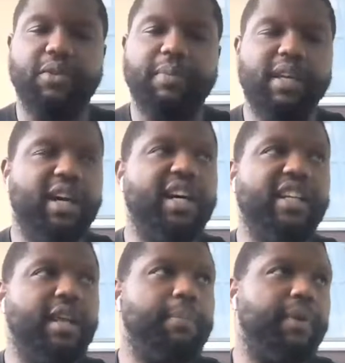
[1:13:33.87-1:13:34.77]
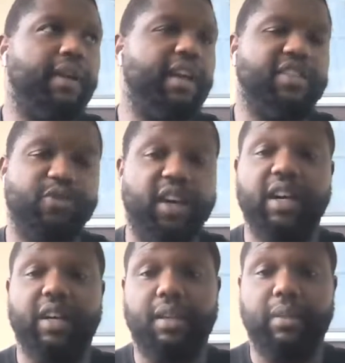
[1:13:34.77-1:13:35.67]
would be un-Olympic as
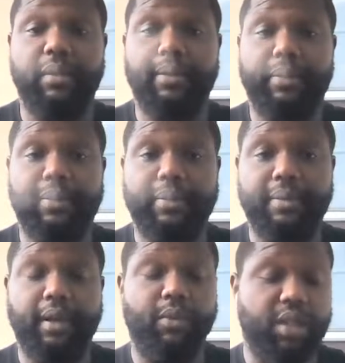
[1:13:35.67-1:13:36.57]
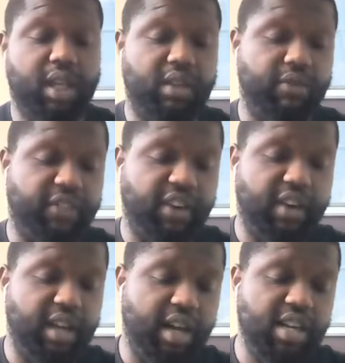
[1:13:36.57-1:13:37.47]
fuck. It would get
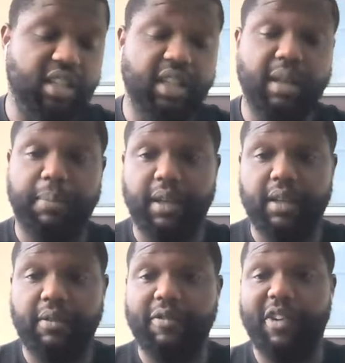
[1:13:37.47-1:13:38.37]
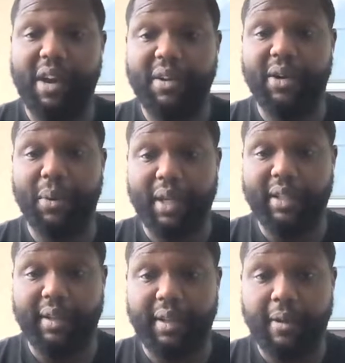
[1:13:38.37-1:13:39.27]
very un-Olympic very
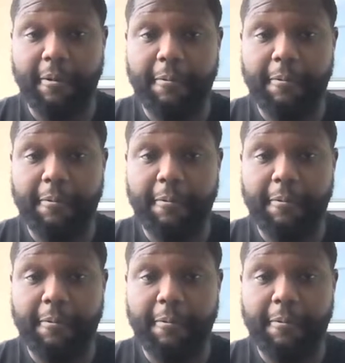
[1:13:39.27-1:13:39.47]
quickly.